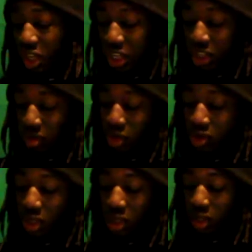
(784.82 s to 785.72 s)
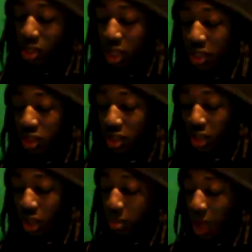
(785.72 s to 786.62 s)
indie music? Because I listen to
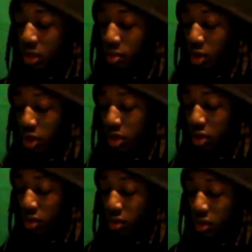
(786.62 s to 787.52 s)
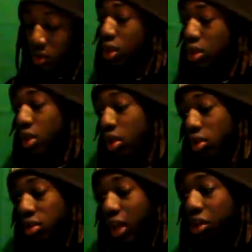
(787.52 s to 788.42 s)
like Mac DeMarco and like
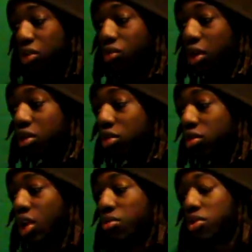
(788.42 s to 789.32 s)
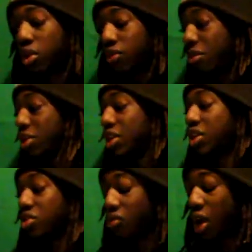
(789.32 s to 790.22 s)
Tyler the Creator type stuff. I mean, he
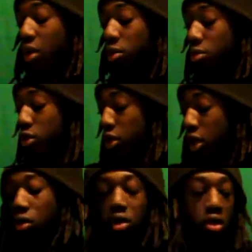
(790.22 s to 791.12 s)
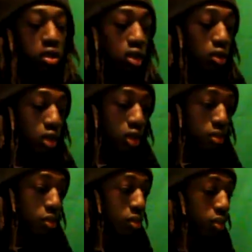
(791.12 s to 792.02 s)
is a rapper, but like can consider
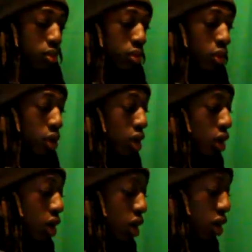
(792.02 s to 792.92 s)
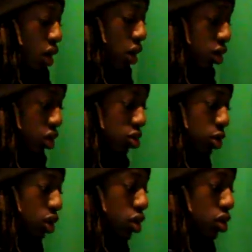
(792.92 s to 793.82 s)
him an artist, because